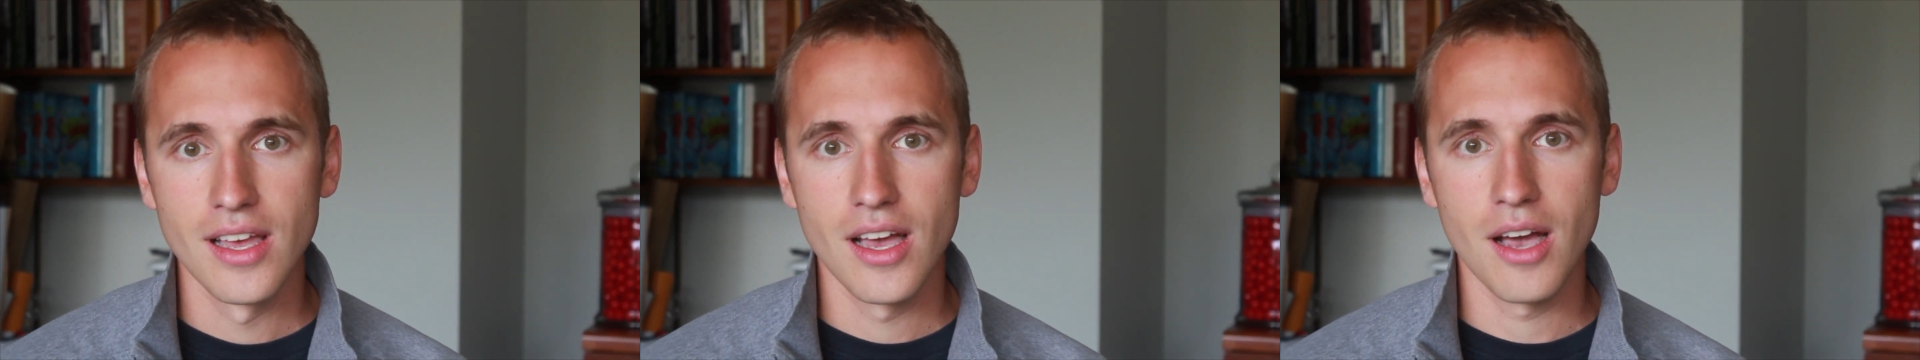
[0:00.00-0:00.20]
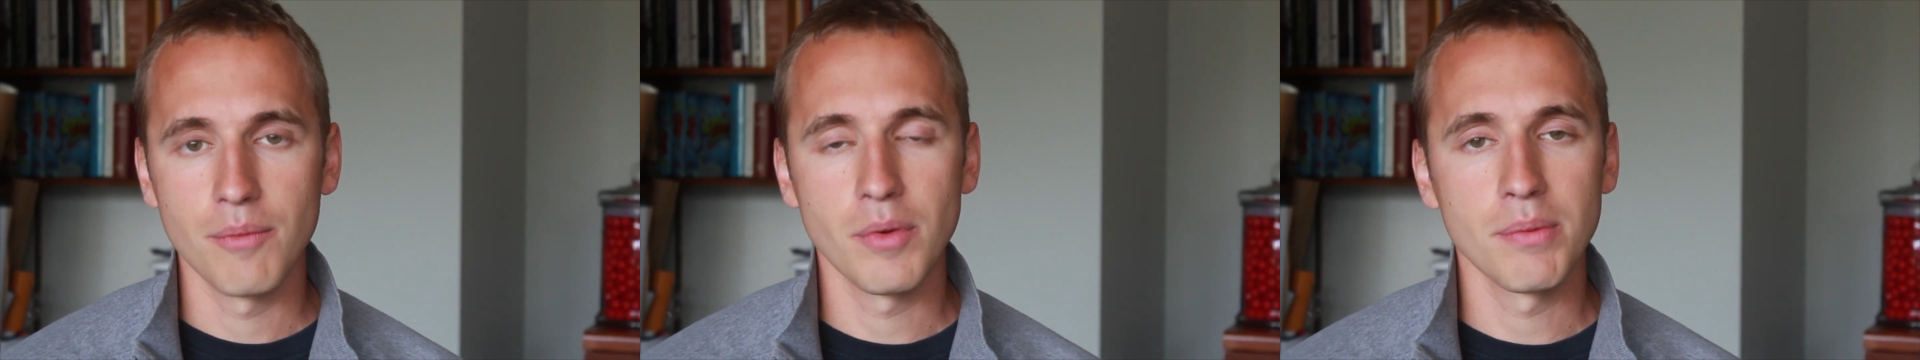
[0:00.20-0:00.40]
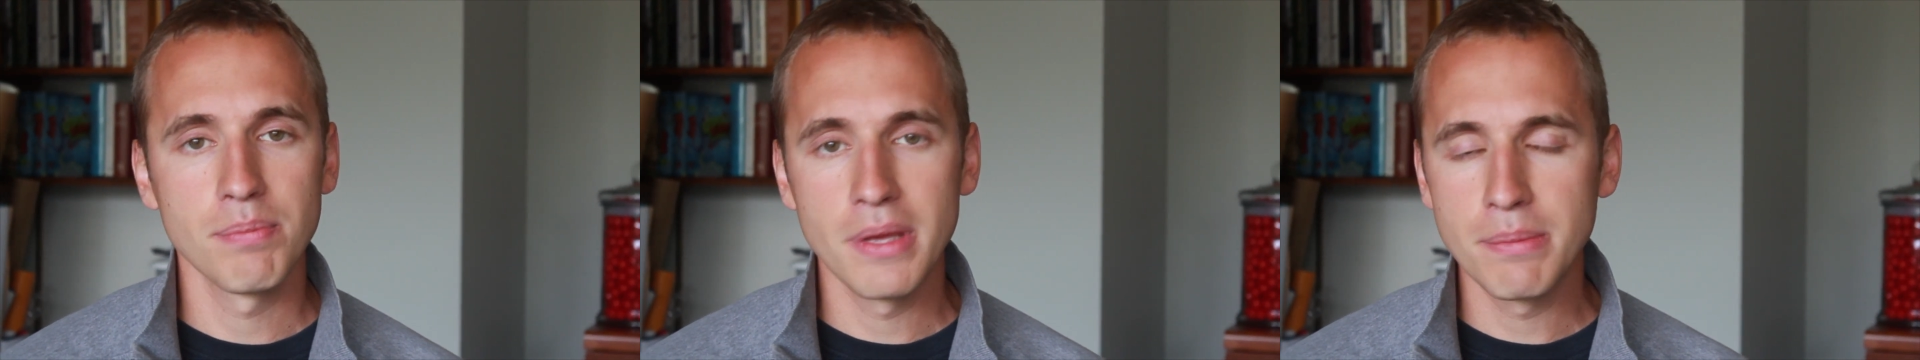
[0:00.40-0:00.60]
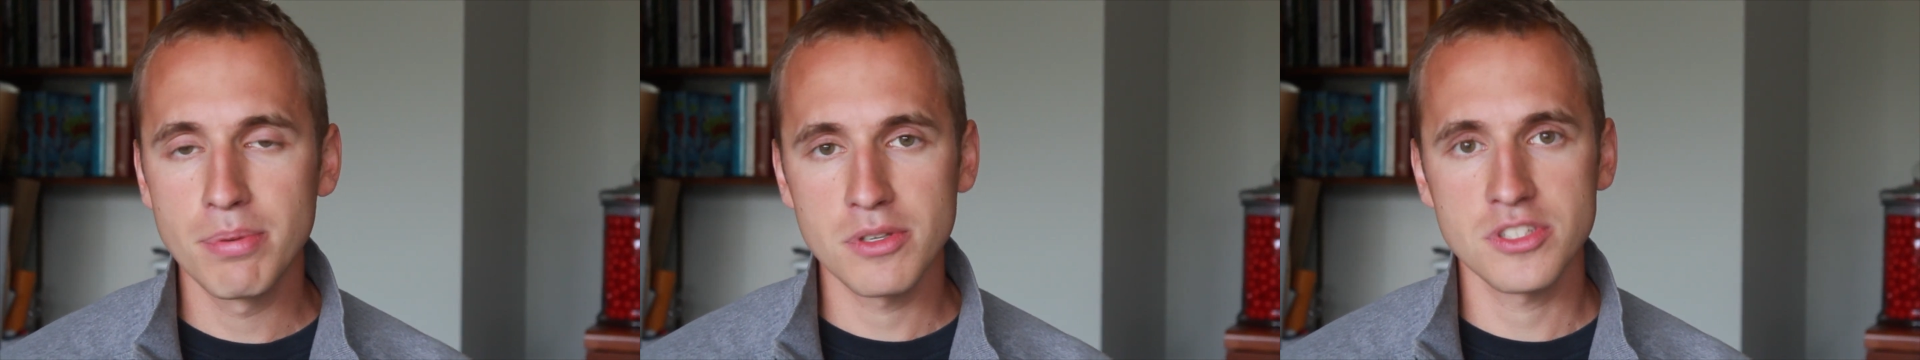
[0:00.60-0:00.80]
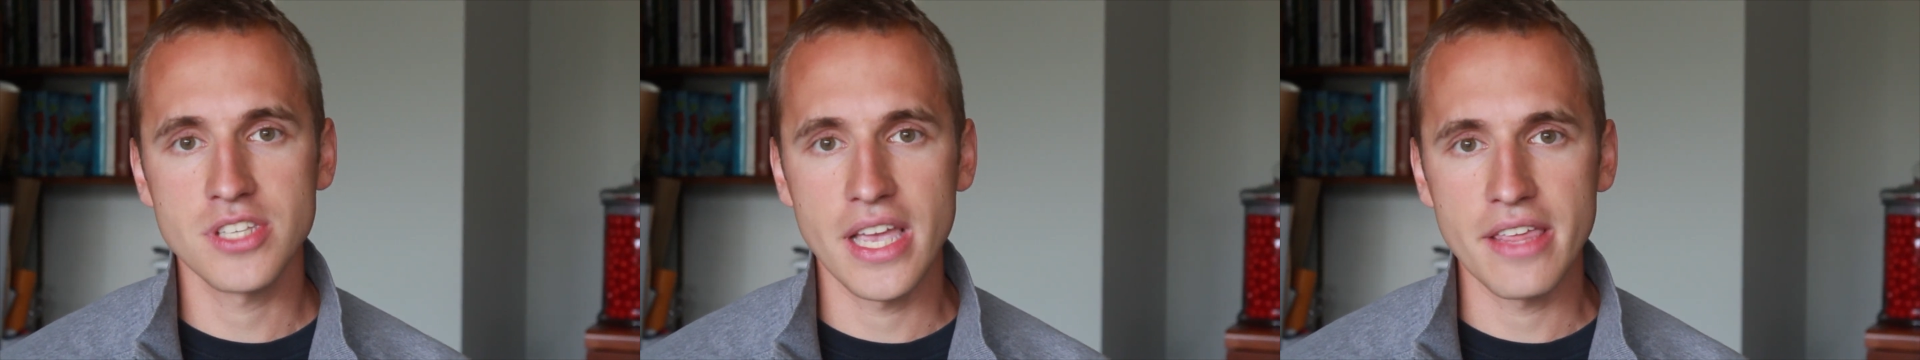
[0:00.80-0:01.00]
When
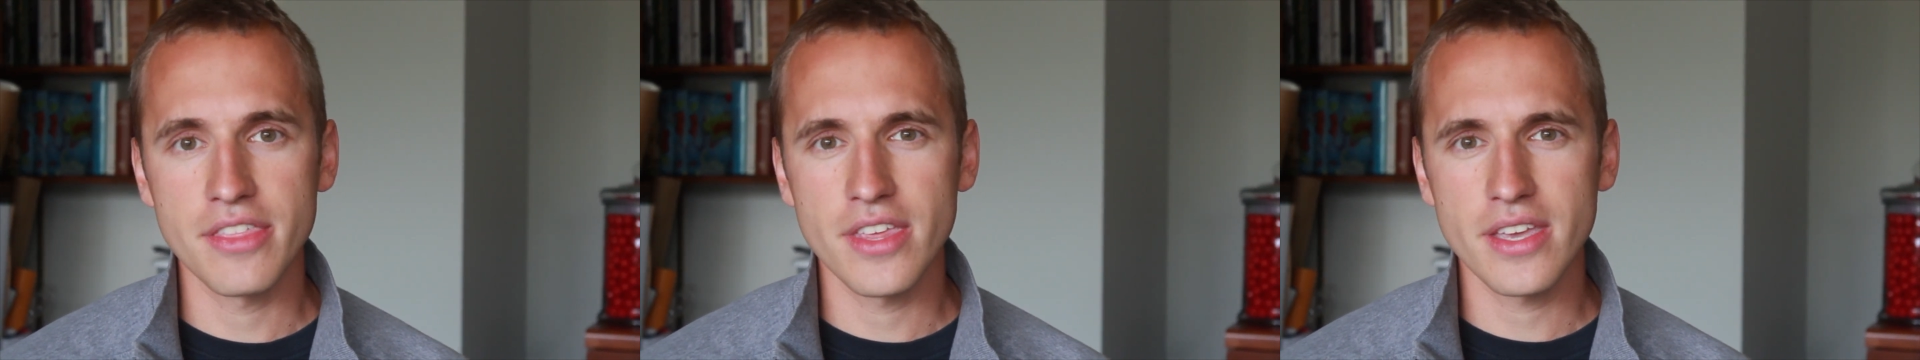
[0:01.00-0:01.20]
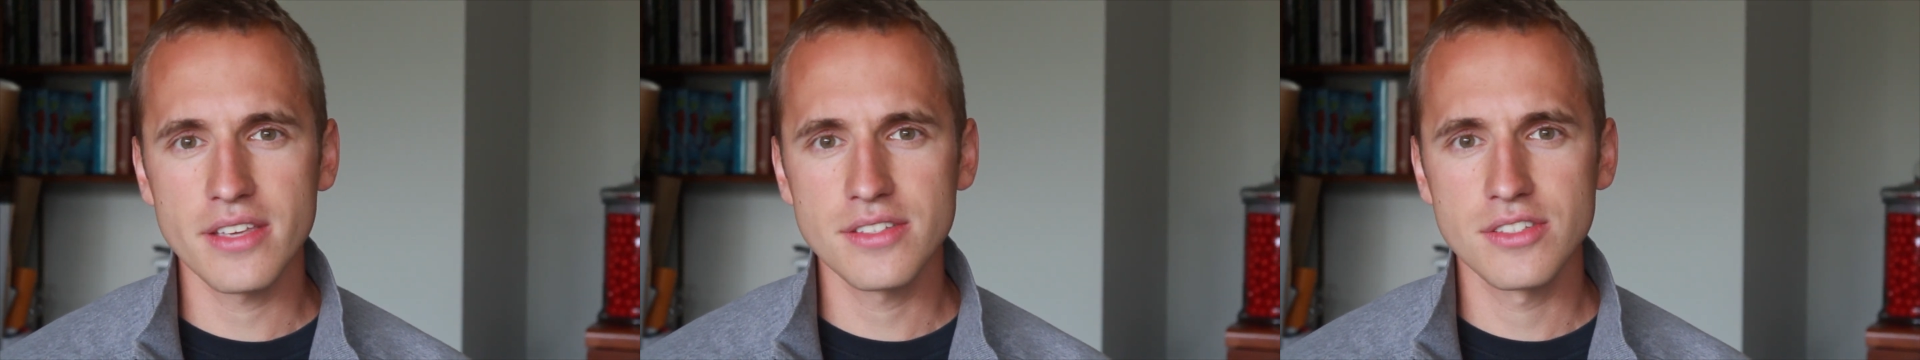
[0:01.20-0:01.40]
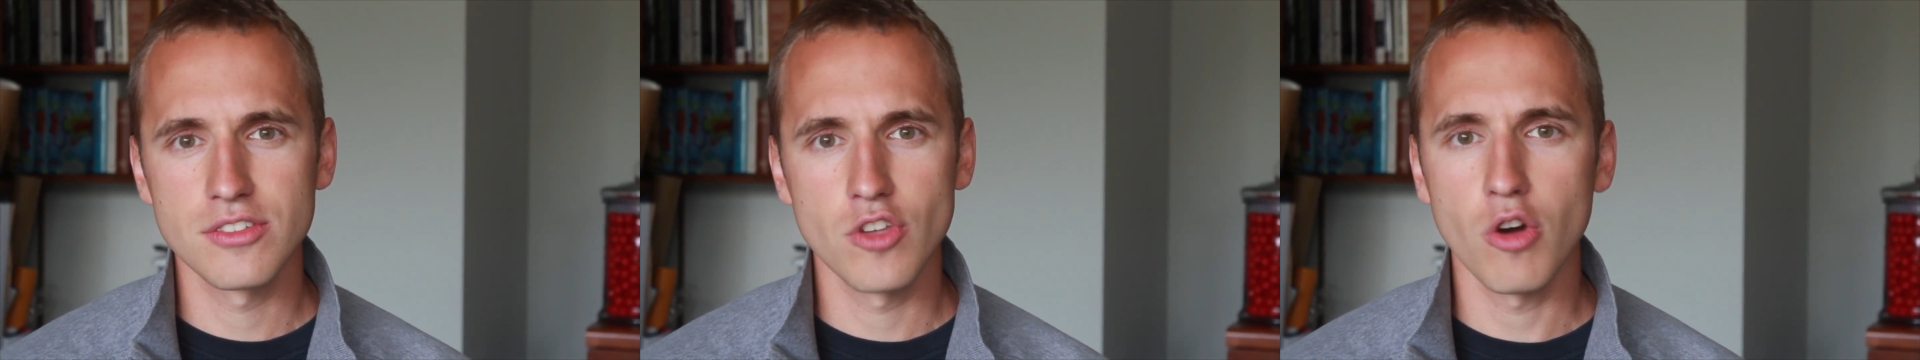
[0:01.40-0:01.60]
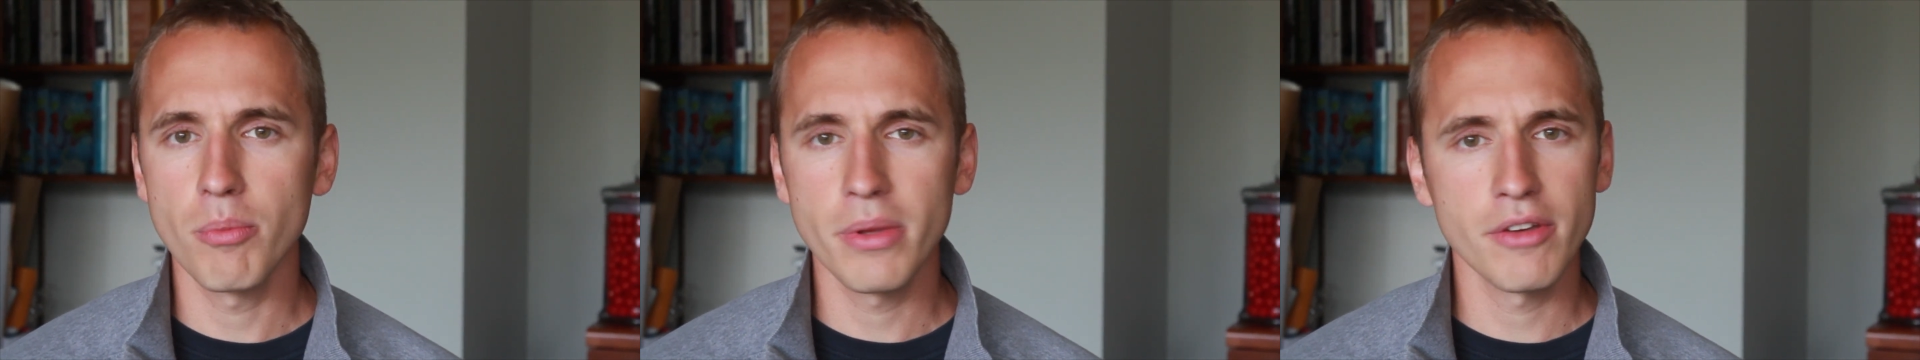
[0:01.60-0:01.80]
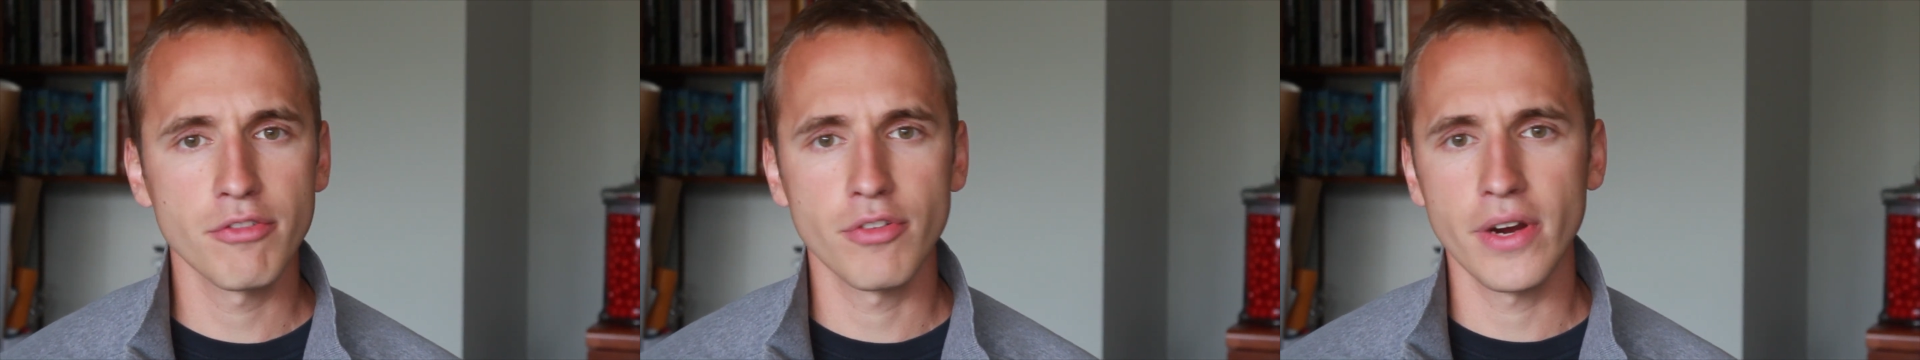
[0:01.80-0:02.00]
people say things, don't
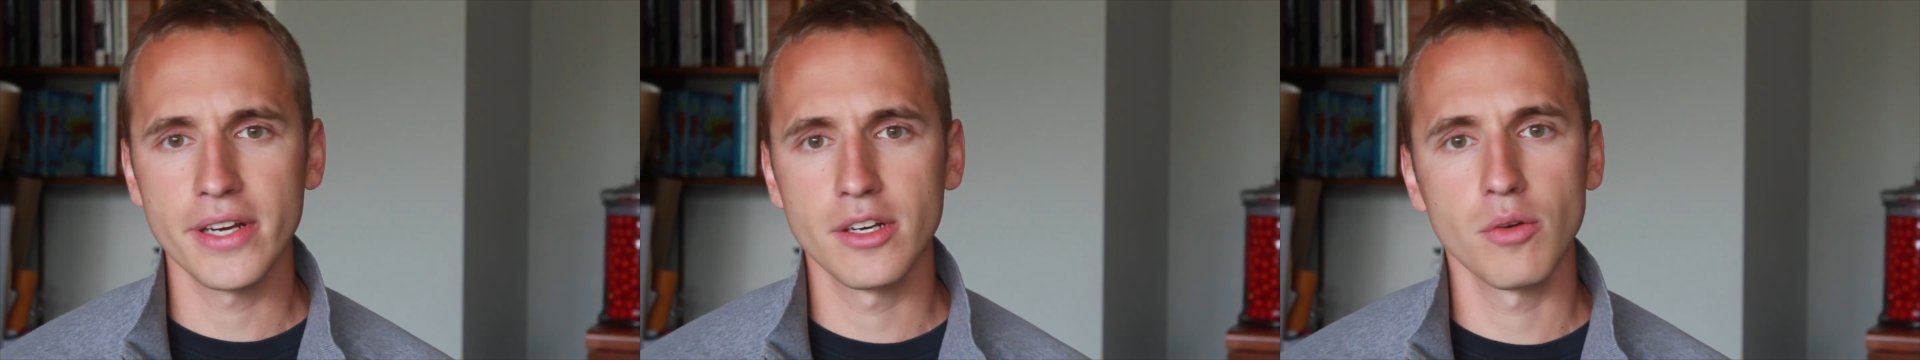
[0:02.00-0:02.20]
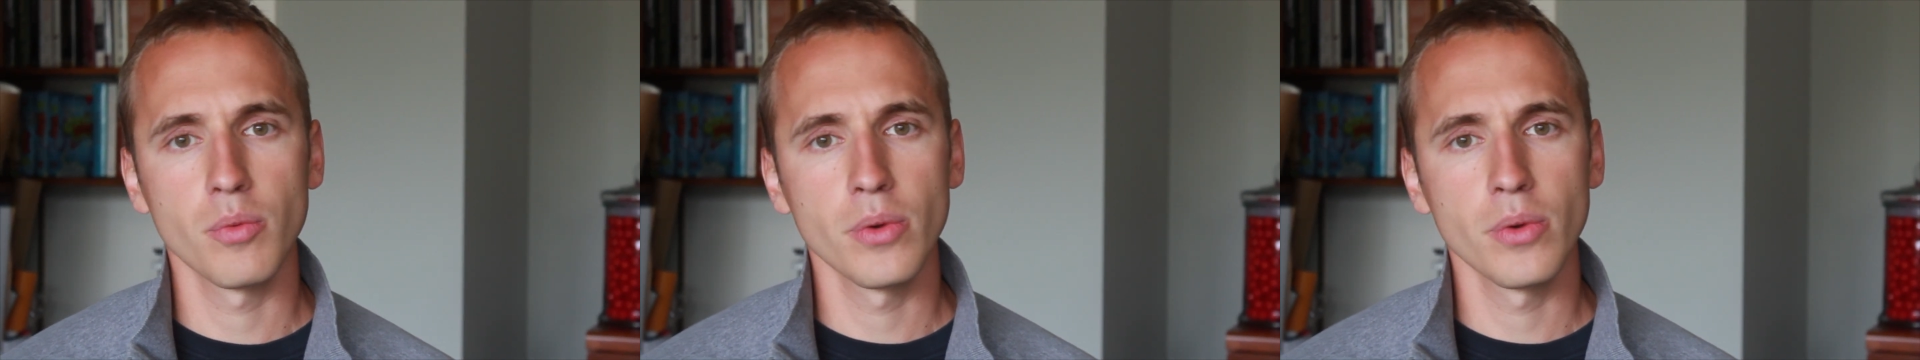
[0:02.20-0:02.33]
be afraid to